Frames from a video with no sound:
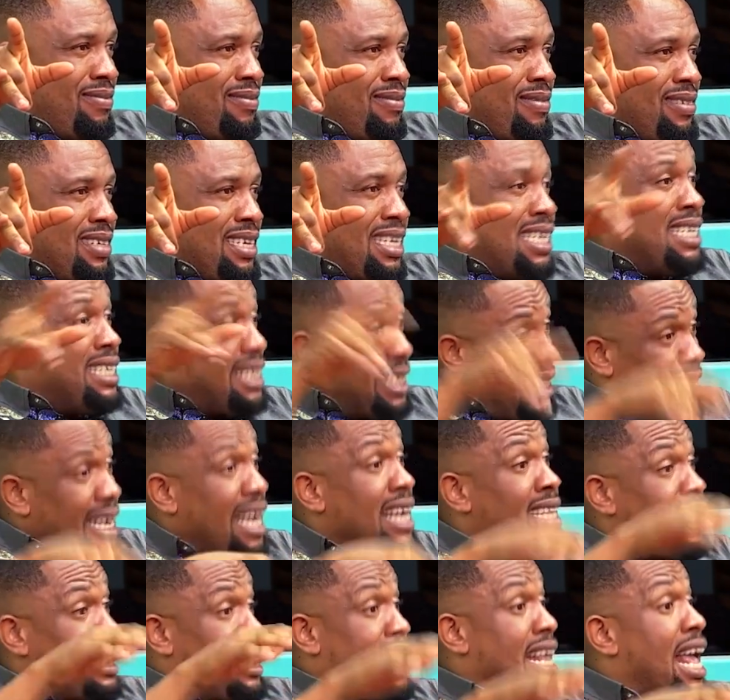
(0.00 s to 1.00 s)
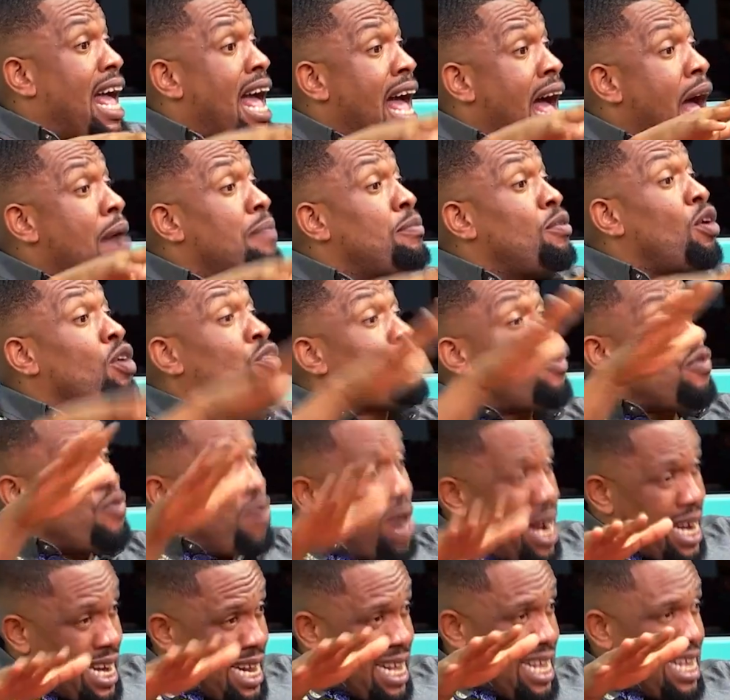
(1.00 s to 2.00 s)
he says, I'm not ready,